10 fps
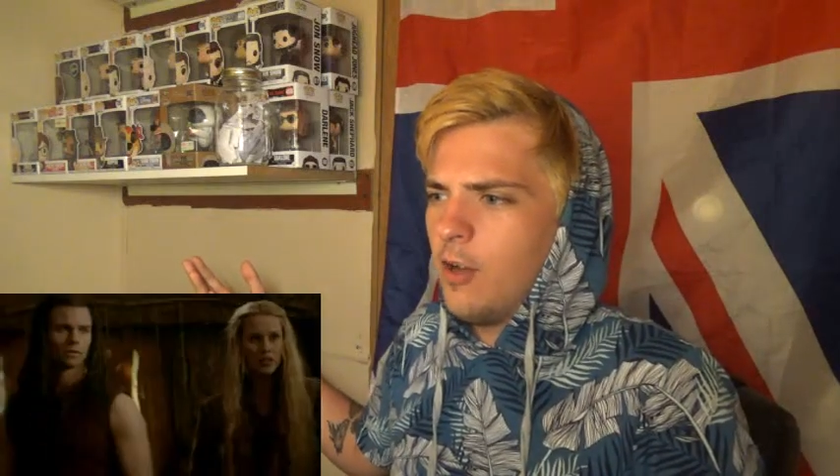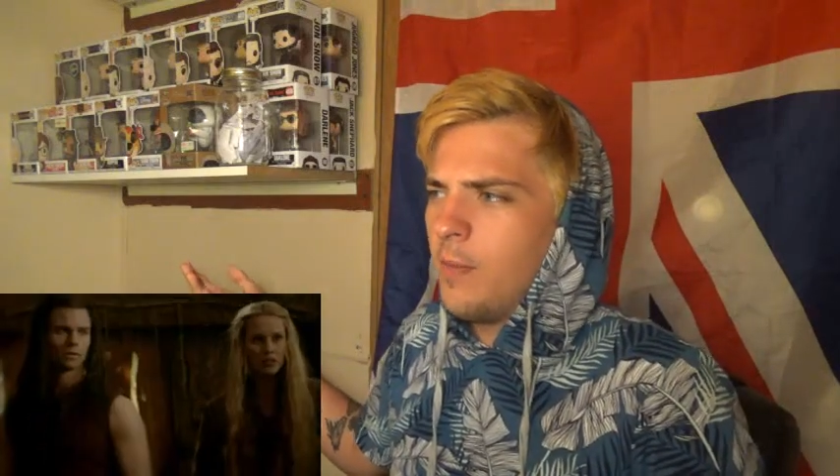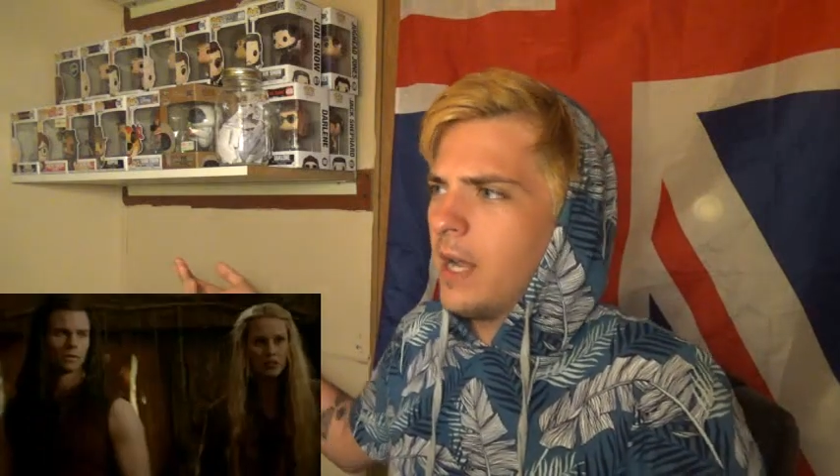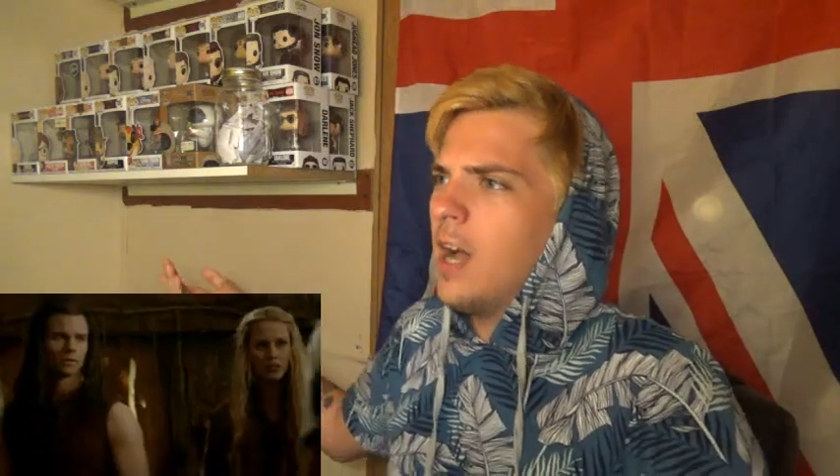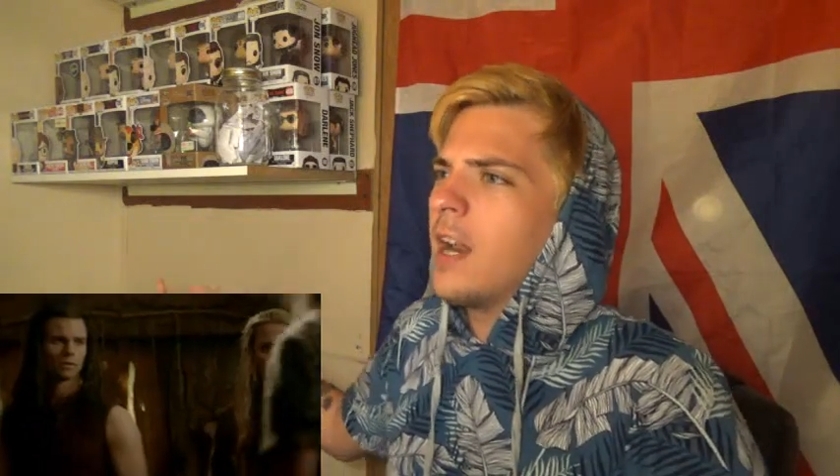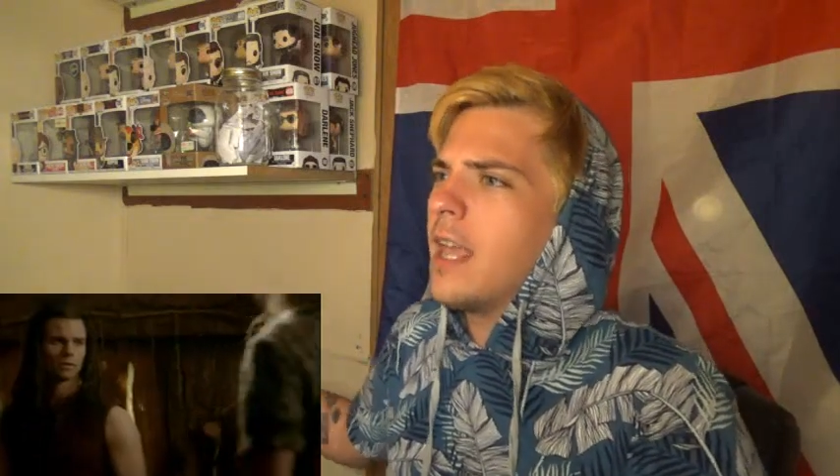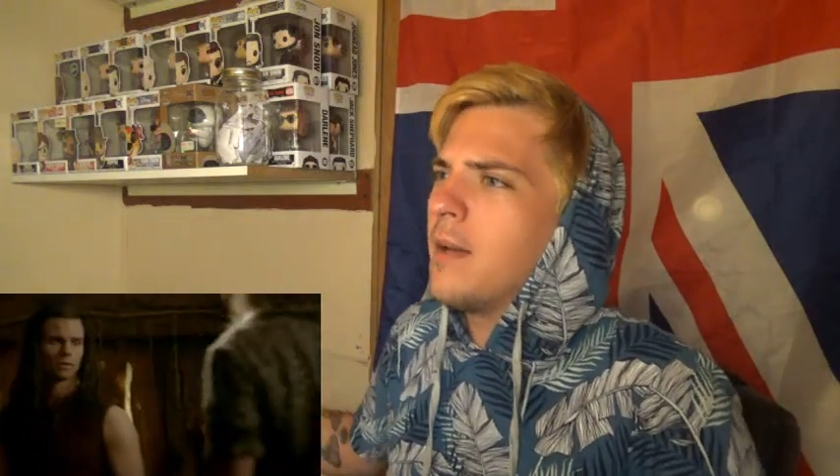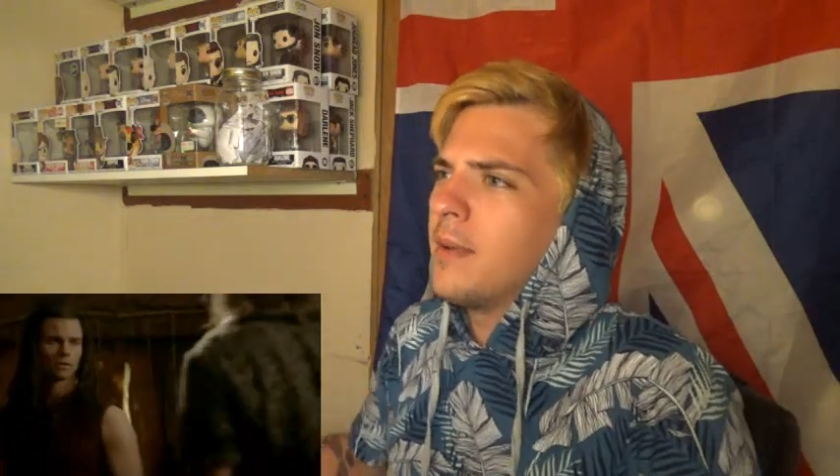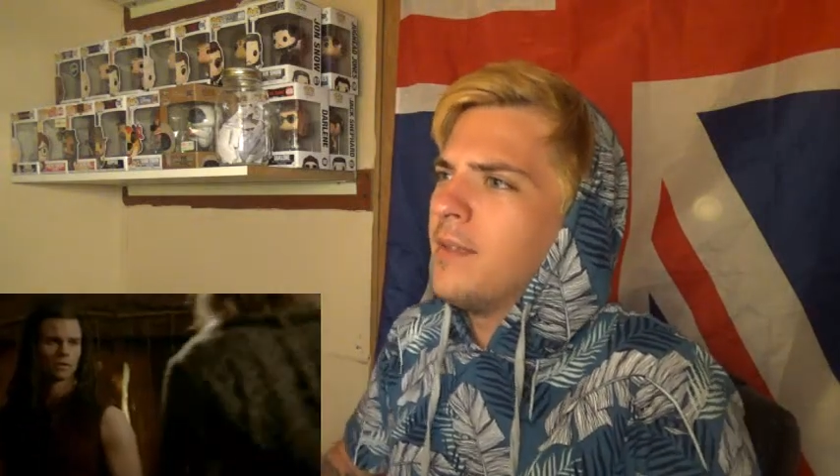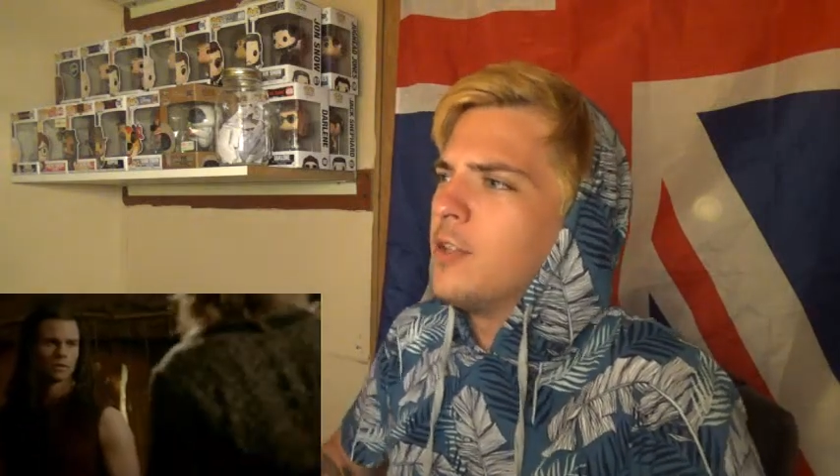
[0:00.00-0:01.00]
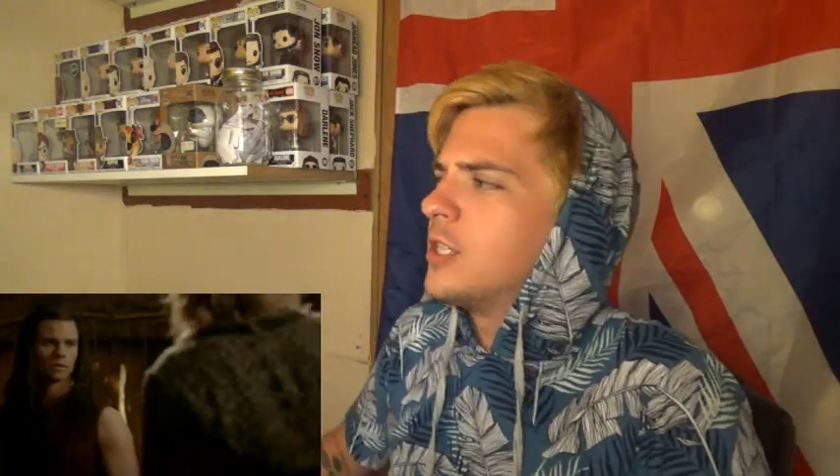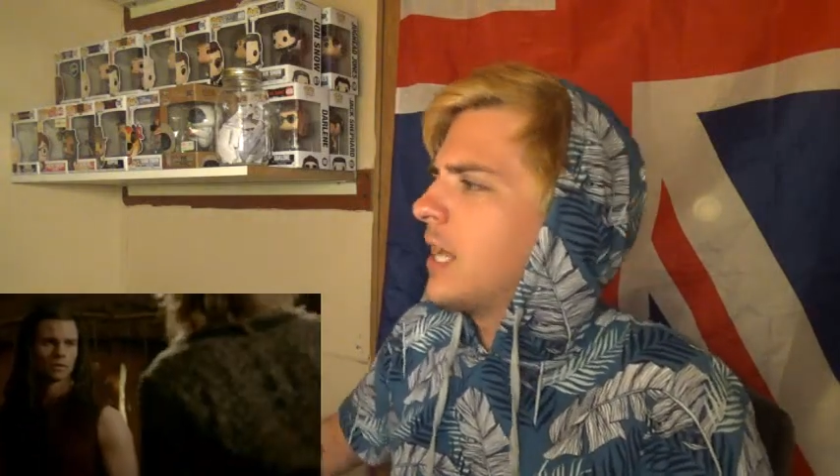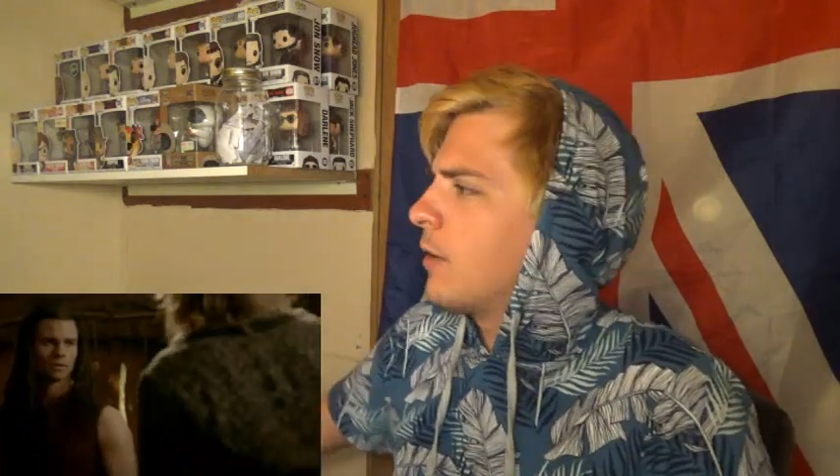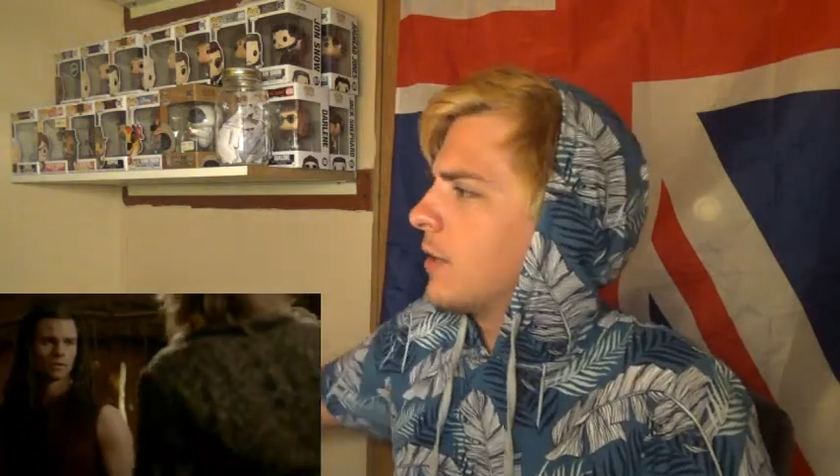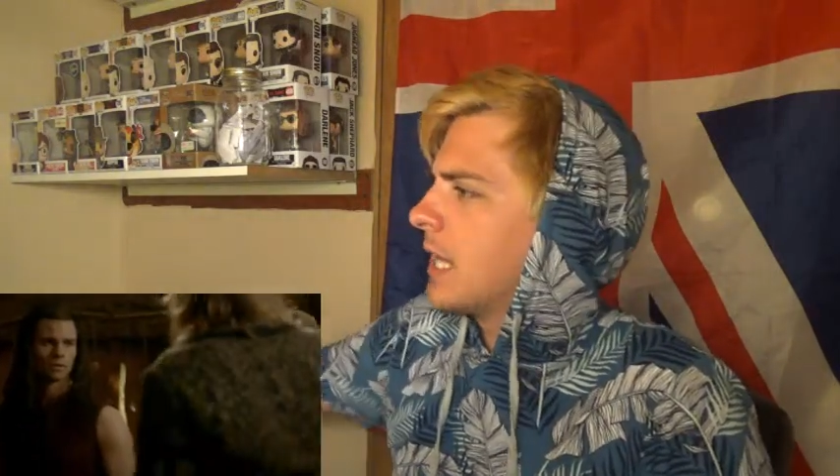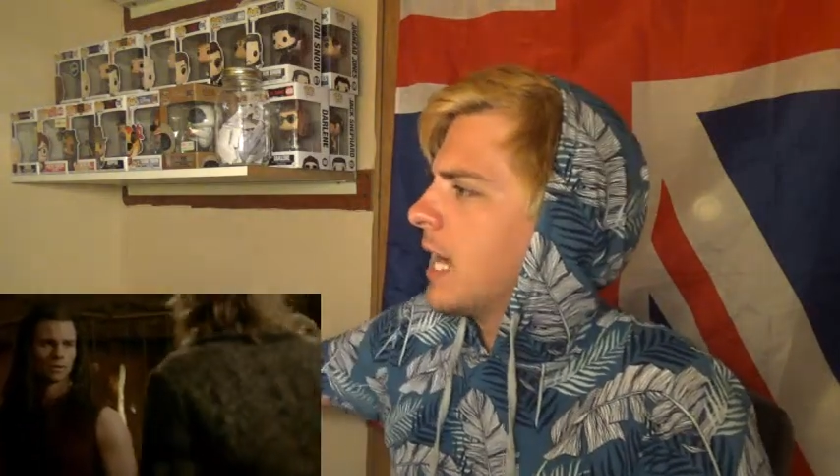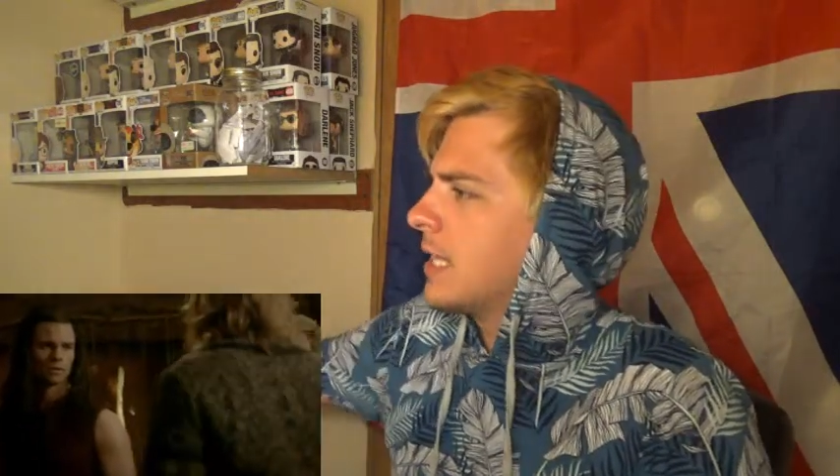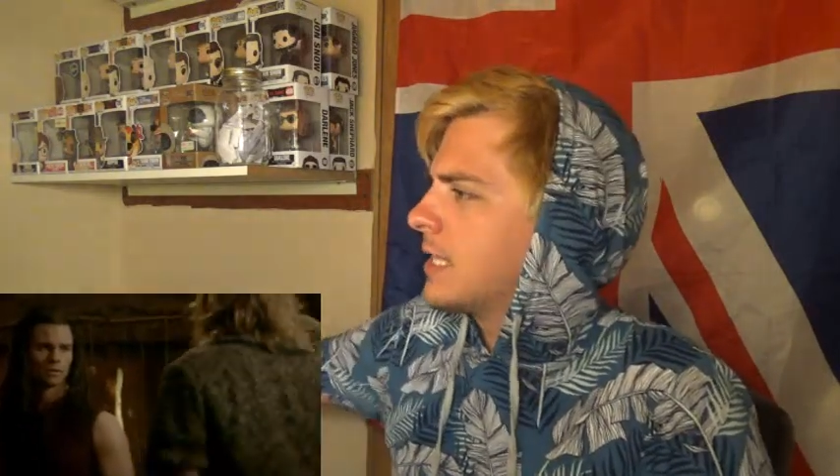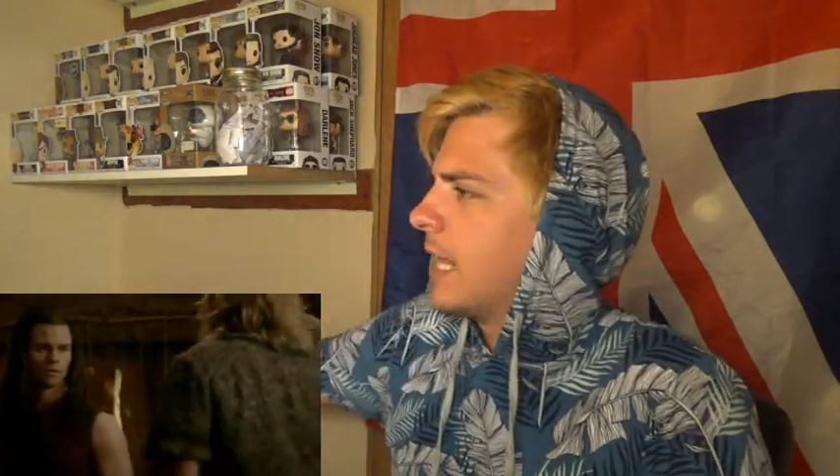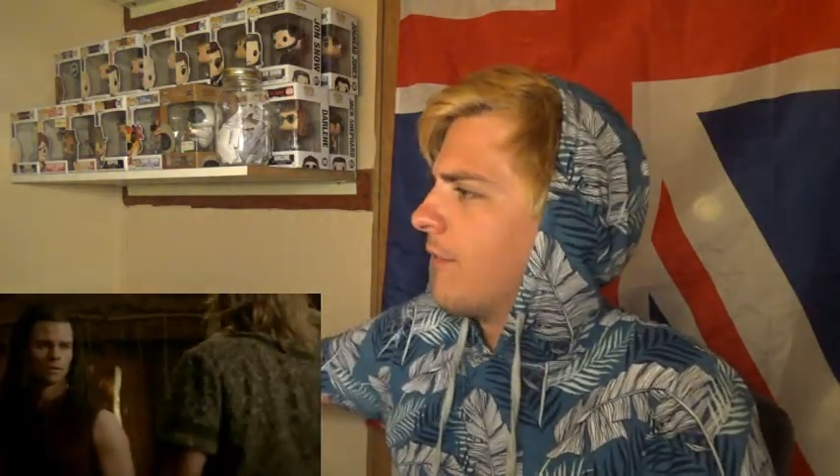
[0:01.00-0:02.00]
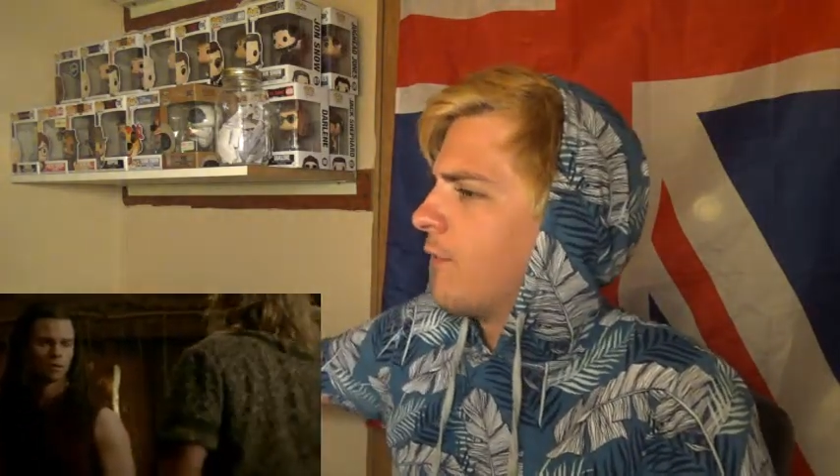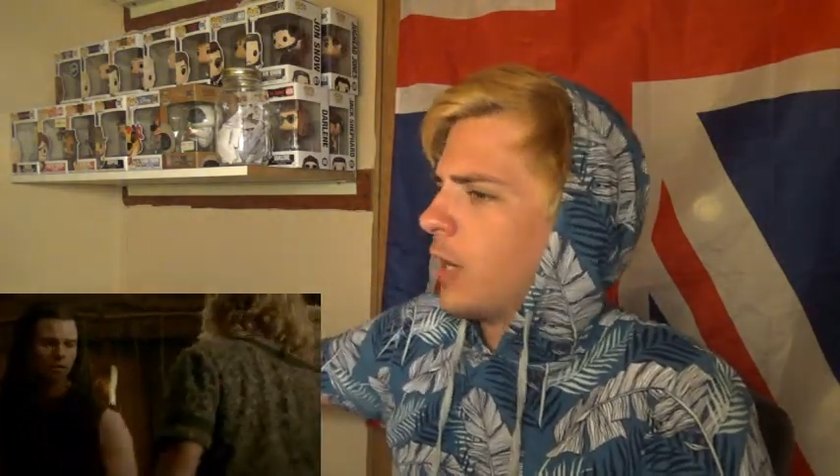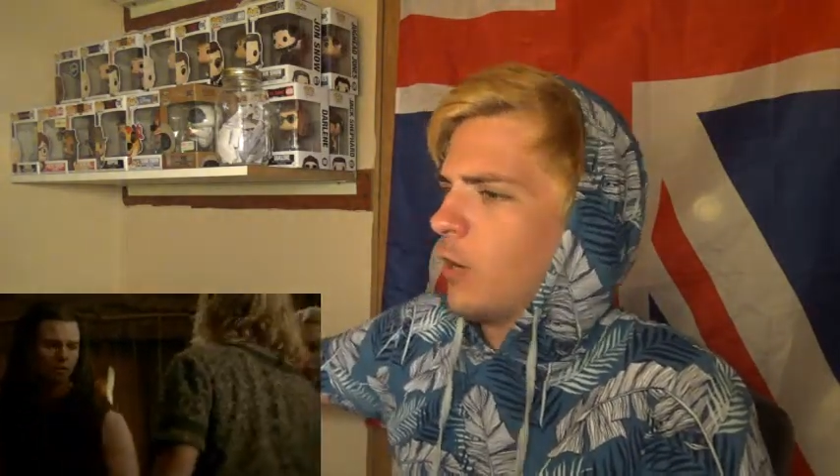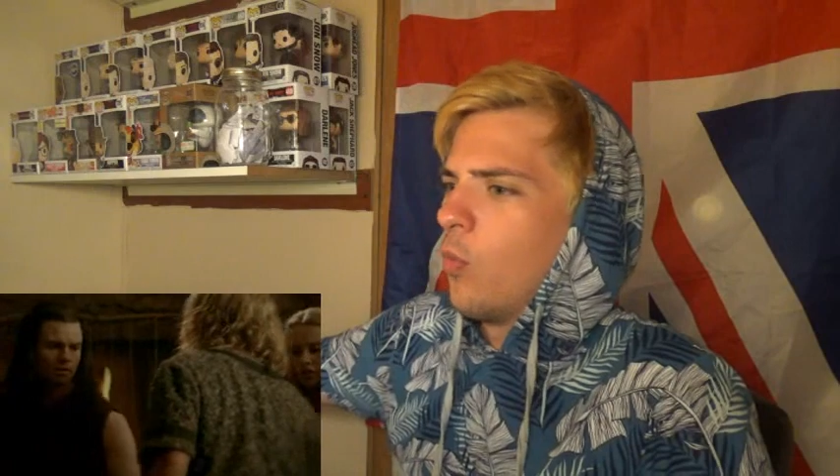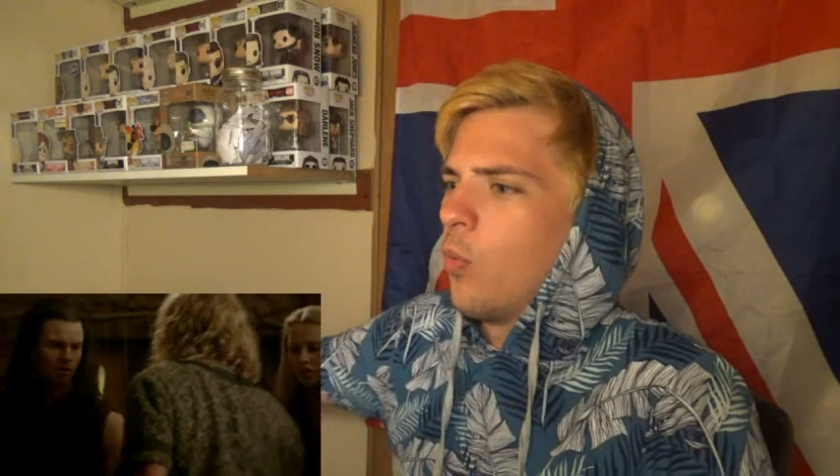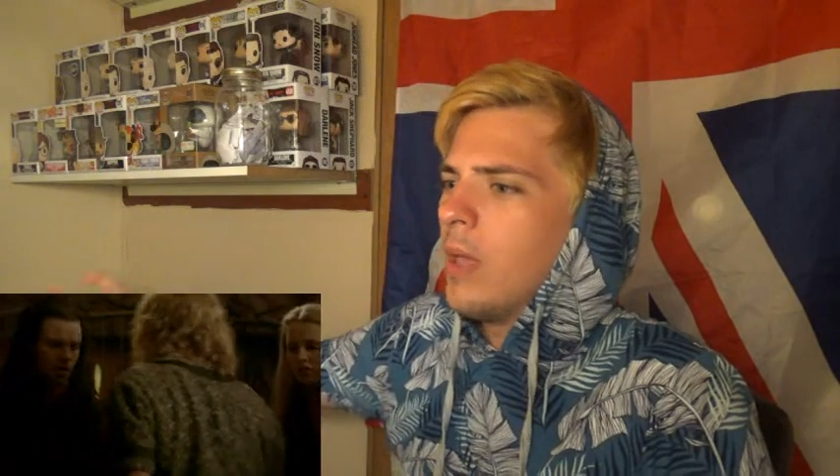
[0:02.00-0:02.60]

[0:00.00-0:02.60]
Oh my god, I can't believe you'd stand with a guy that's getting freaking